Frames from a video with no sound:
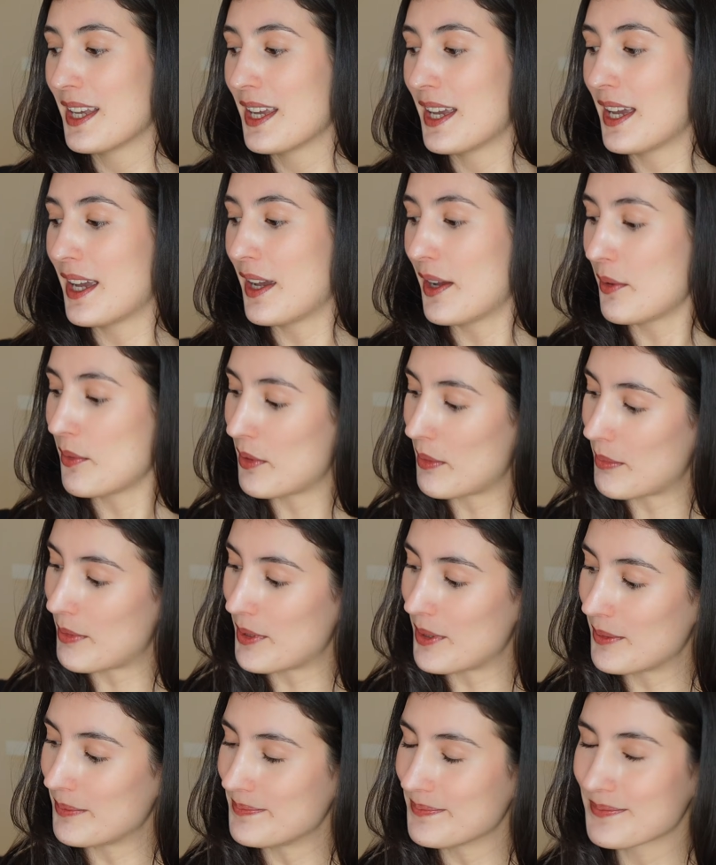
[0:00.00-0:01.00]

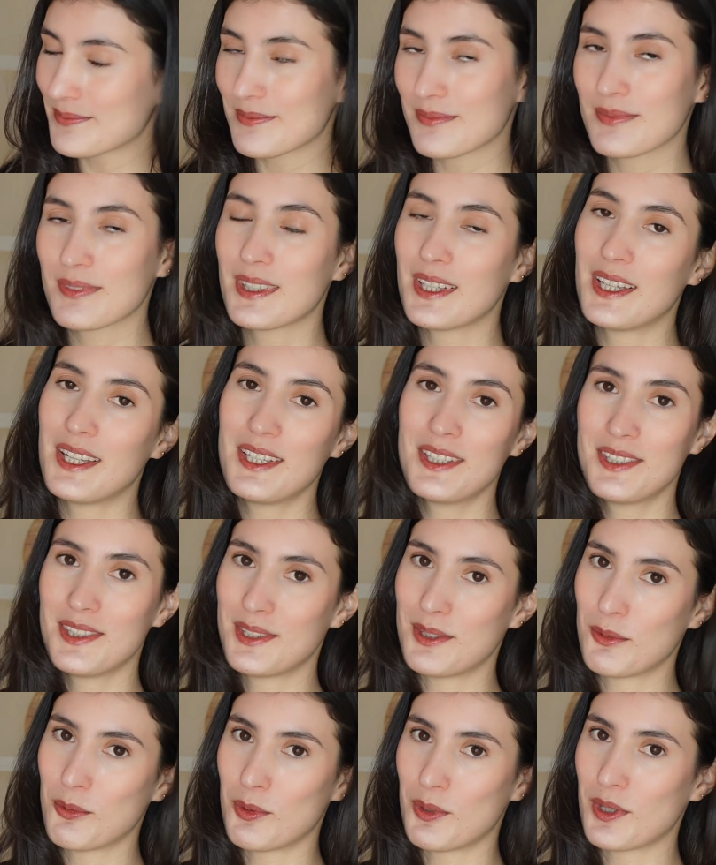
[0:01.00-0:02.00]
However, it
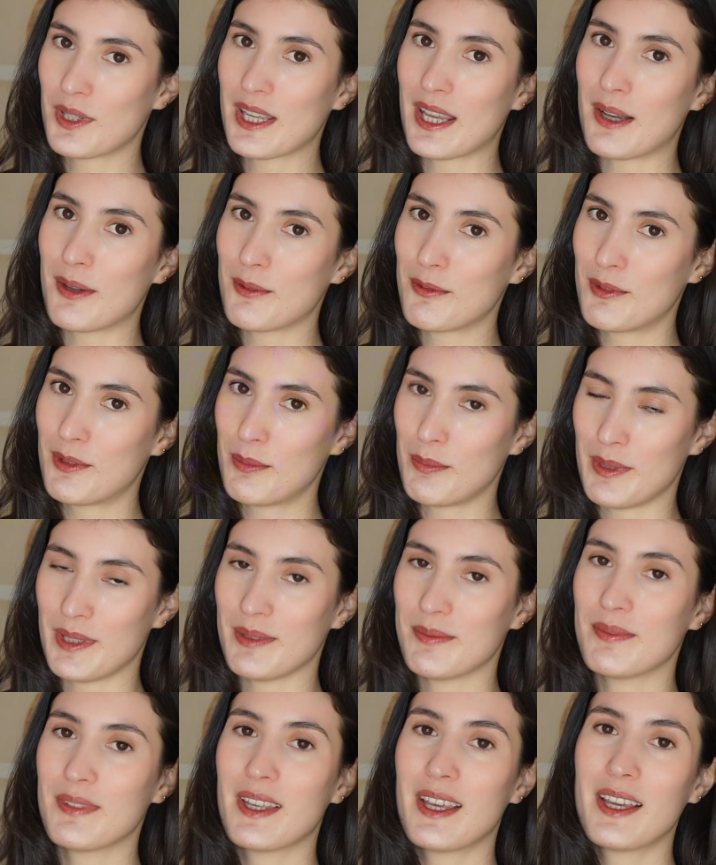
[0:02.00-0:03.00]
didn't work out for me
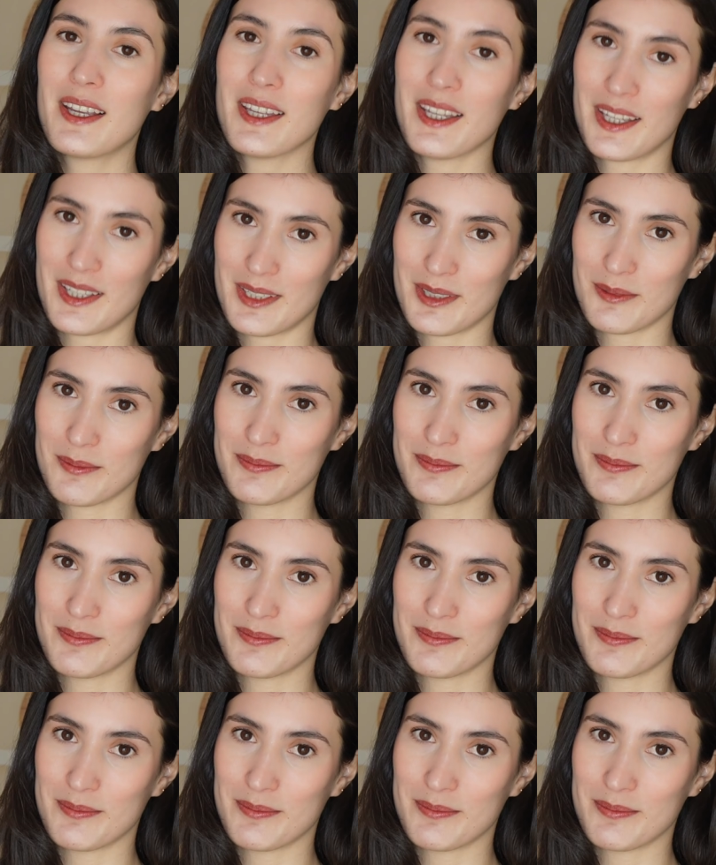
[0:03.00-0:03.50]
again.